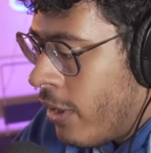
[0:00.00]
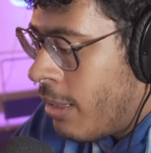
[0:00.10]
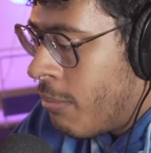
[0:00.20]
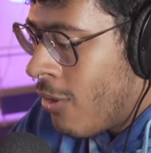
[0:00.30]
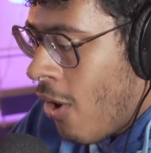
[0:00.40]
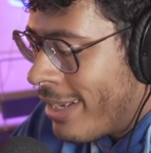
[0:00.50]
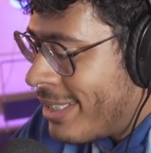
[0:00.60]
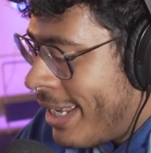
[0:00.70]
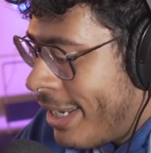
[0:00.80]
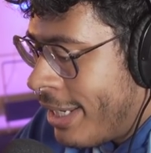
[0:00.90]
um, long
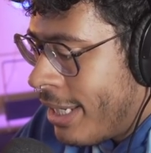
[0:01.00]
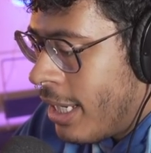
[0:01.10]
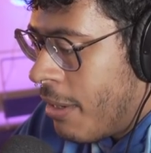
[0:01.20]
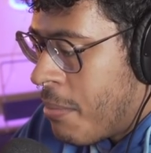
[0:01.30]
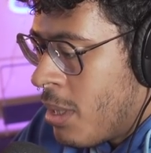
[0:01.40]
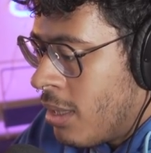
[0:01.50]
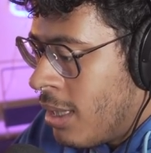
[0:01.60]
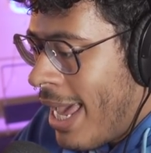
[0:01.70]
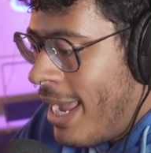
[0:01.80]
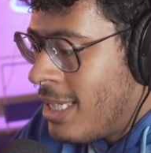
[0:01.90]
antenna, um,
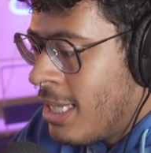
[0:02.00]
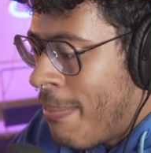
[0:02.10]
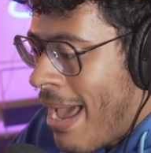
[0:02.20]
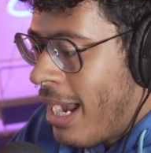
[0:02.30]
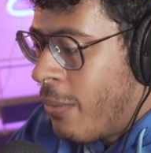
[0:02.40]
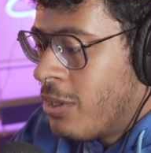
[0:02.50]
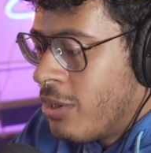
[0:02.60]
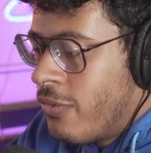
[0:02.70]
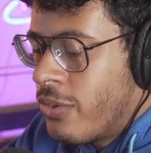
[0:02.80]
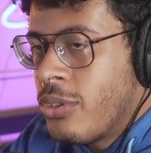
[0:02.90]
legs at the back, which are
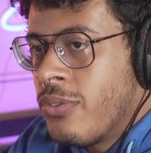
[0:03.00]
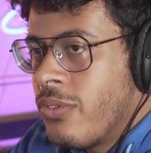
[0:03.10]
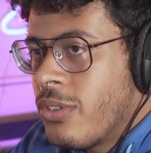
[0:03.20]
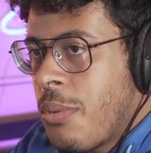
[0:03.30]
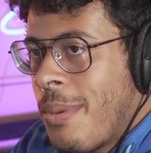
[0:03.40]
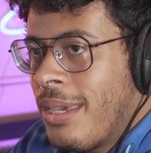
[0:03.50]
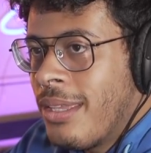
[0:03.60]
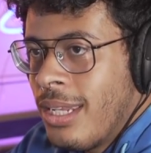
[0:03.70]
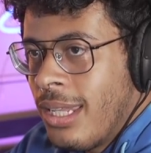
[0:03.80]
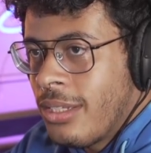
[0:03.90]
for sort of swimming, and
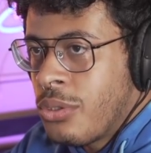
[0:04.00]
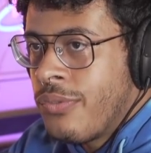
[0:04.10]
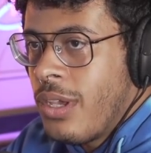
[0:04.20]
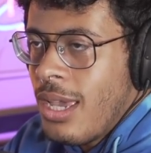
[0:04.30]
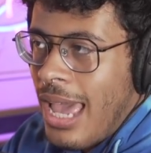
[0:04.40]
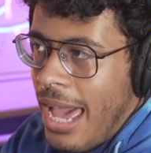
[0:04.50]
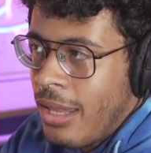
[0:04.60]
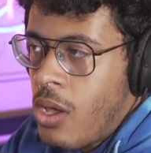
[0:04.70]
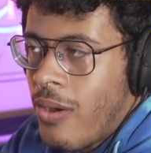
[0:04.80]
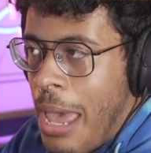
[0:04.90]
then like a sort of
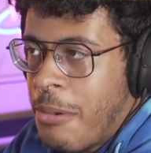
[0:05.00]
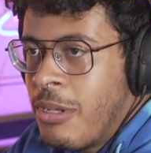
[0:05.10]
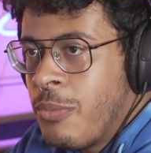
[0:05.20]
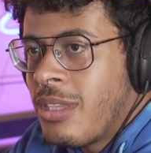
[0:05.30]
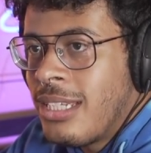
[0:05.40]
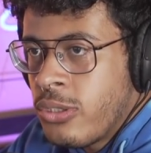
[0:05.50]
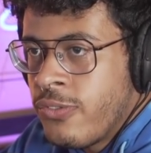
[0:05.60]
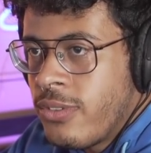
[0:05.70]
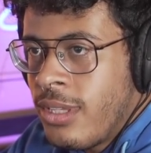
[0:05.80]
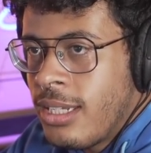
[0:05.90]
long abdomen with that sort
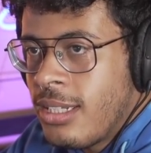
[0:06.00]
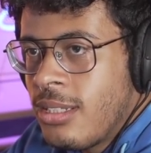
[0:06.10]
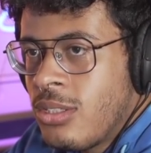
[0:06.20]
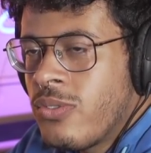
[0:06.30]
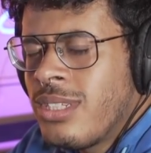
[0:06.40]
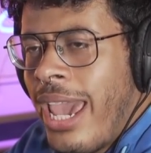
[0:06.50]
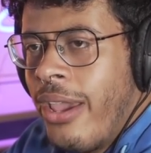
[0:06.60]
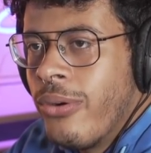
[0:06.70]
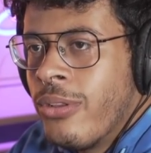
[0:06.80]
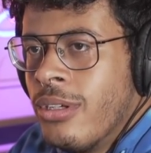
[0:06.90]
of like sort of
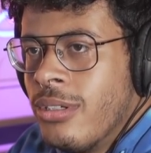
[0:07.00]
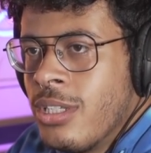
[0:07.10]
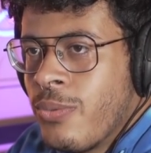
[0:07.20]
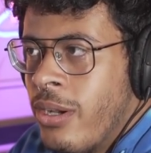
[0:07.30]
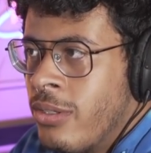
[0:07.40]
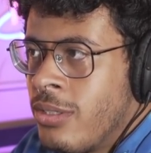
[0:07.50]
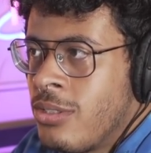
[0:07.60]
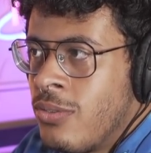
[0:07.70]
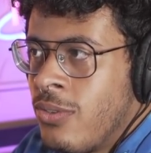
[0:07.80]
tail as well. You know, the sort of